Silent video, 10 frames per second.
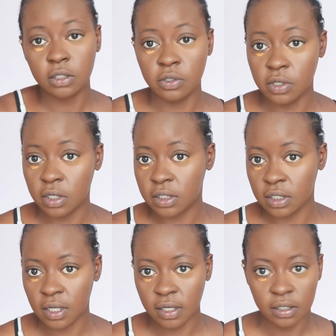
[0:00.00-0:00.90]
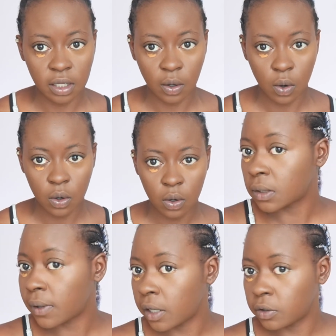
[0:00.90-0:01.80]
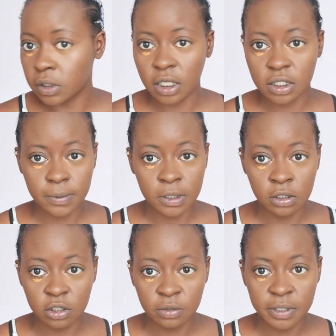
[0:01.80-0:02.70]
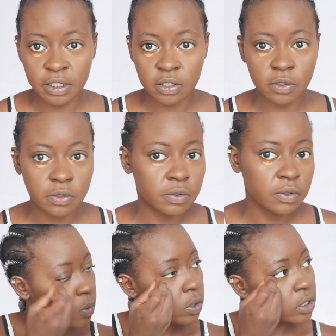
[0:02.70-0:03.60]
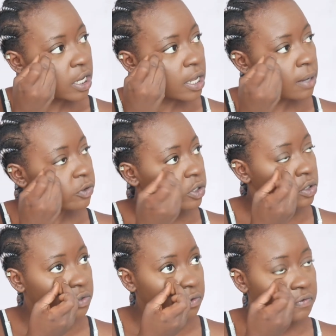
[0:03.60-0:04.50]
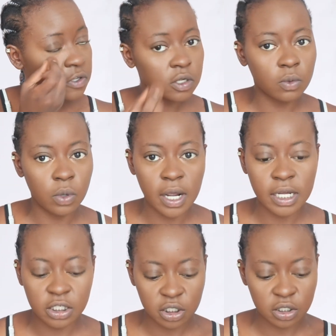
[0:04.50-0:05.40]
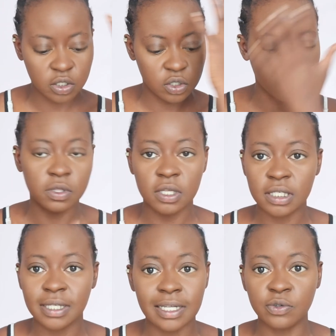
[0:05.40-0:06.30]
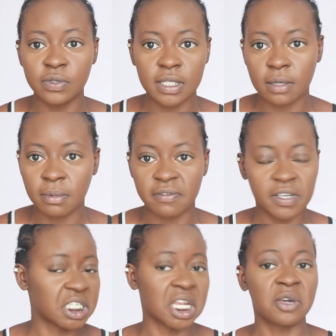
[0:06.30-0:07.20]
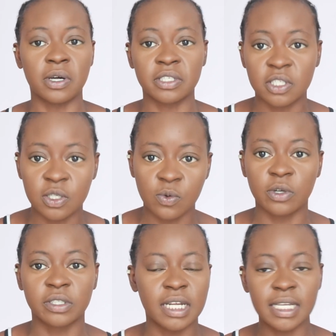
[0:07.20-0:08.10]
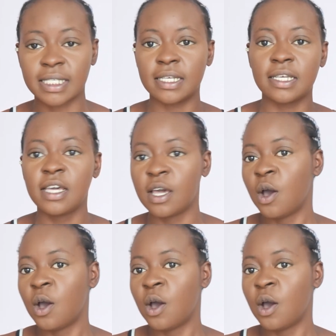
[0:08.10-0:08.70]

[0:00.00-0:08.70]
Do you not see that? Like, see why I only had to put a little bit? So one day I'm going to do a video where I just do this and I don't set my face and I go out into the world and I see